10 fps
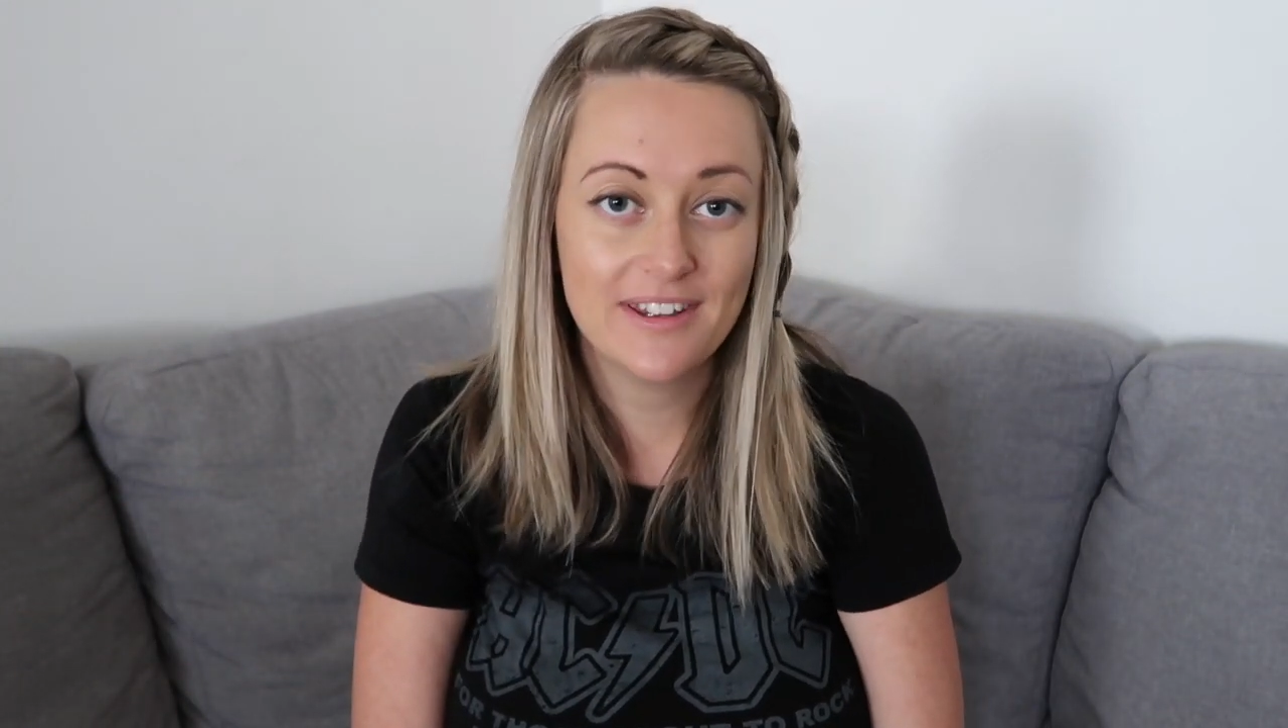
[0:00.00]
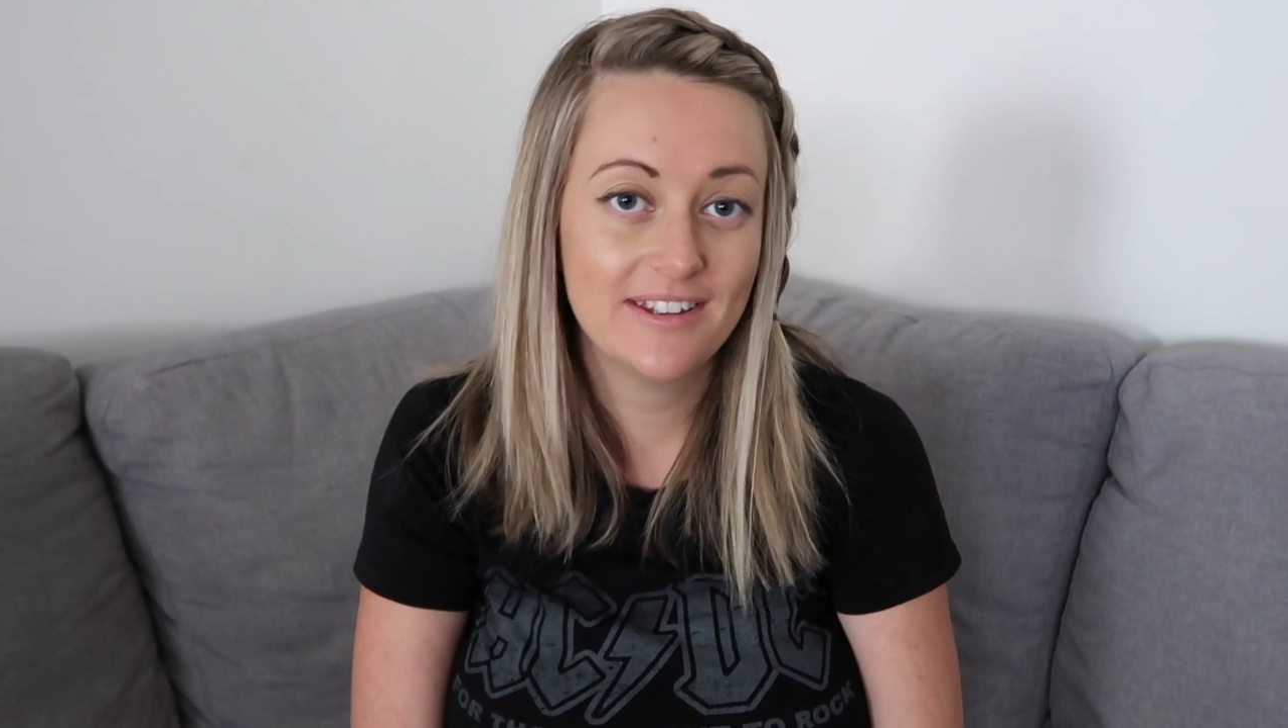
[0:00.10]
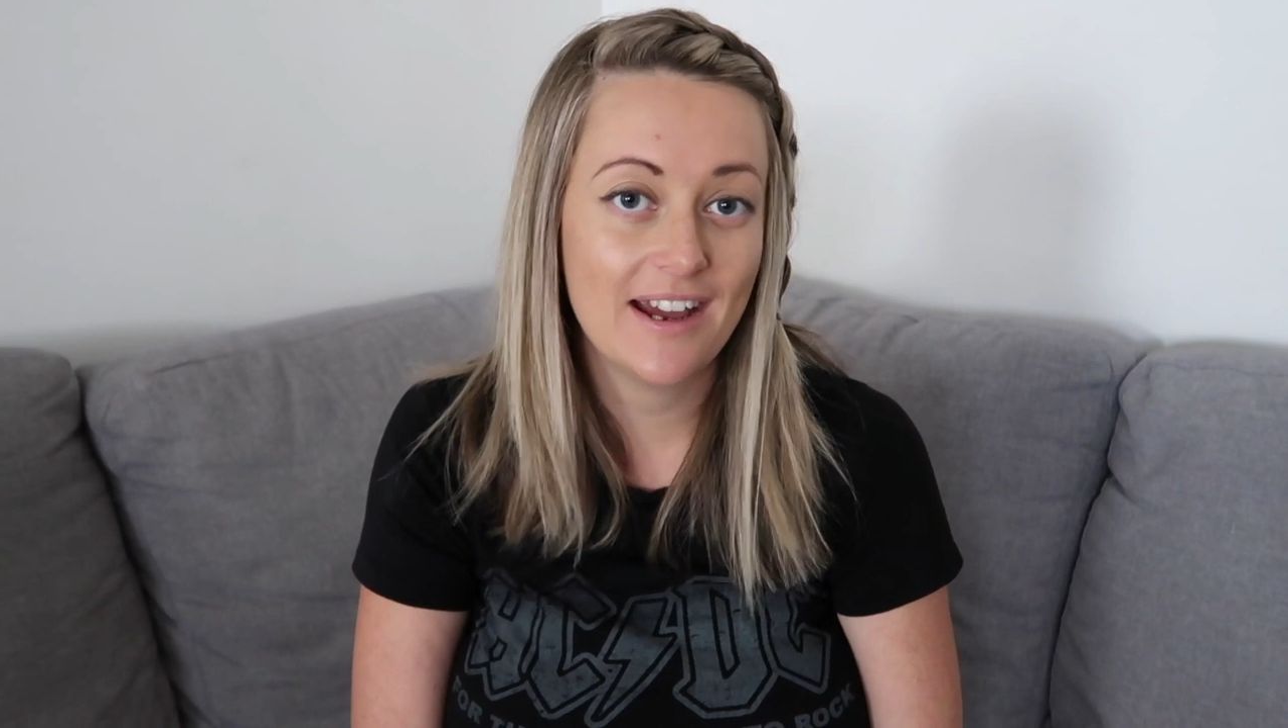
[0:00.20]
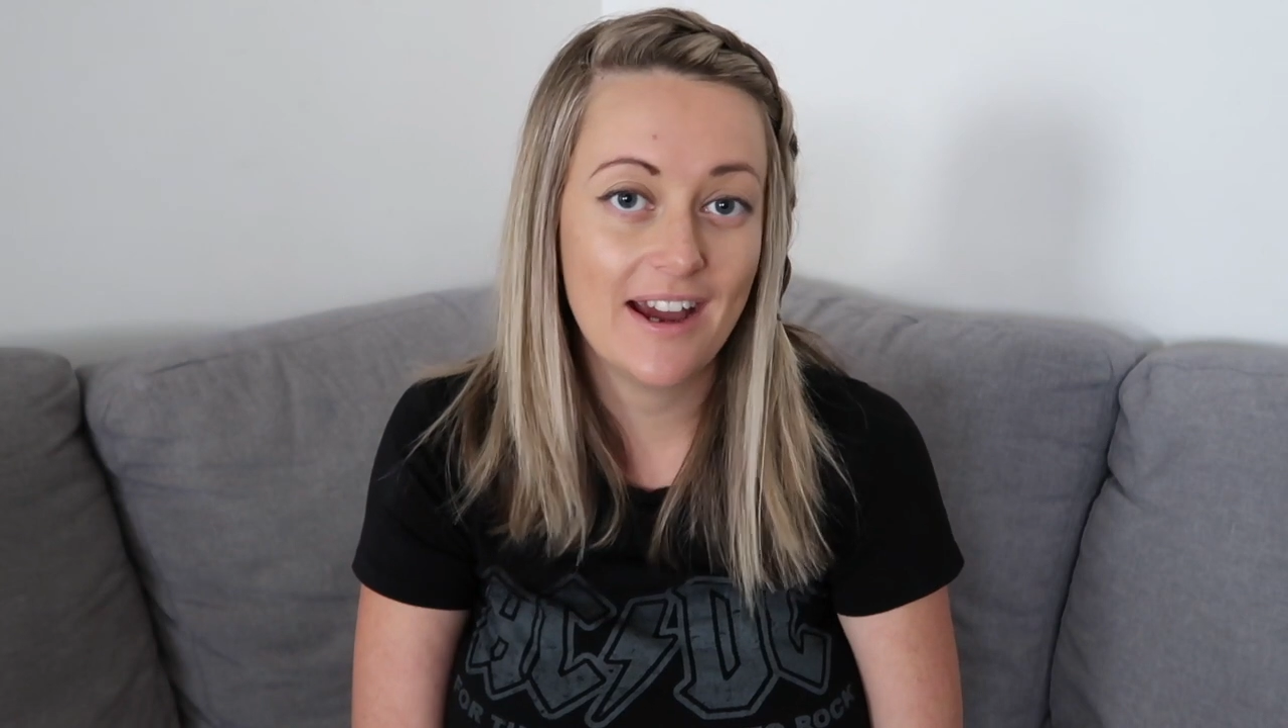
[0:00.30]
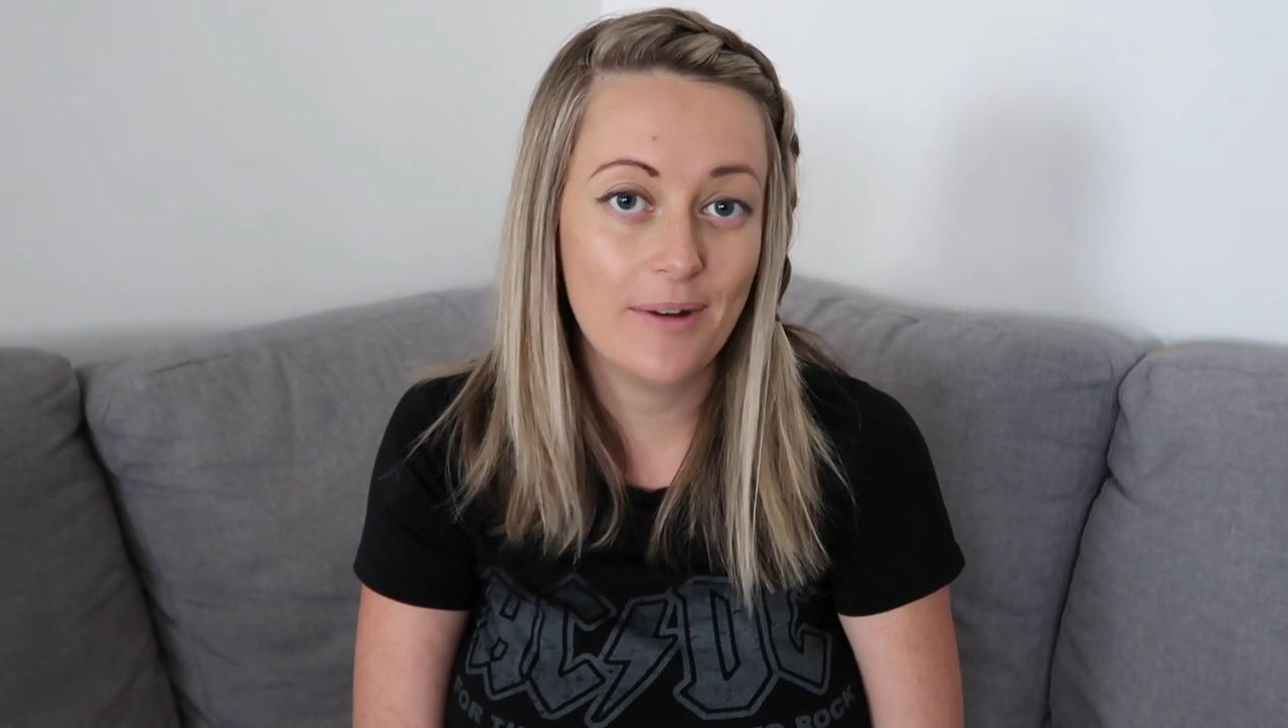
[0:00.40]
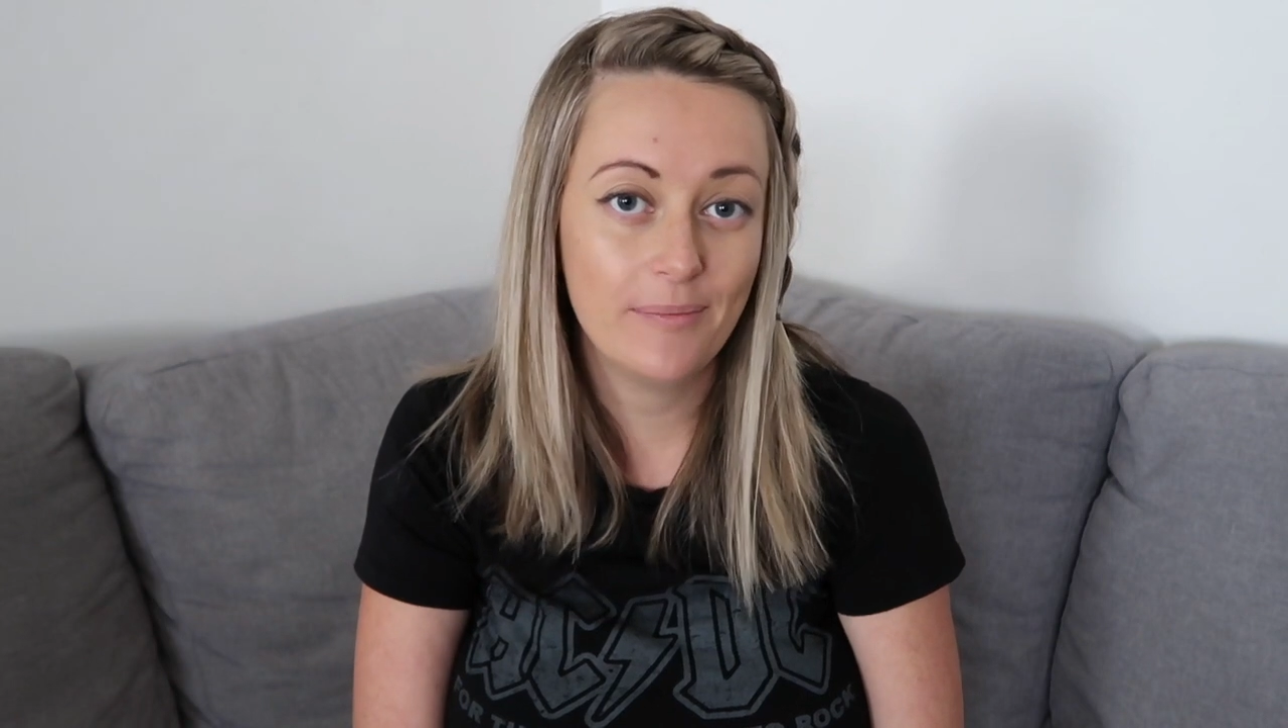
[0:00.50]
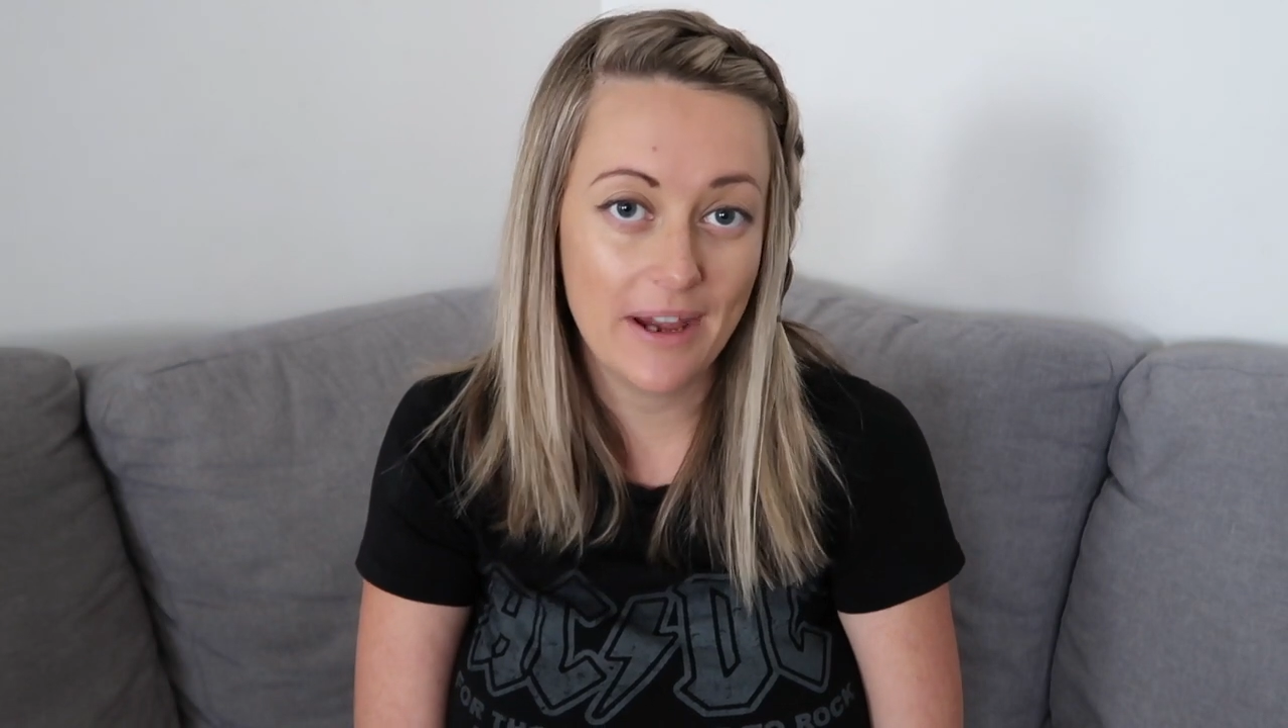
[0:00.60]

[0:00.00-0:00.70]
start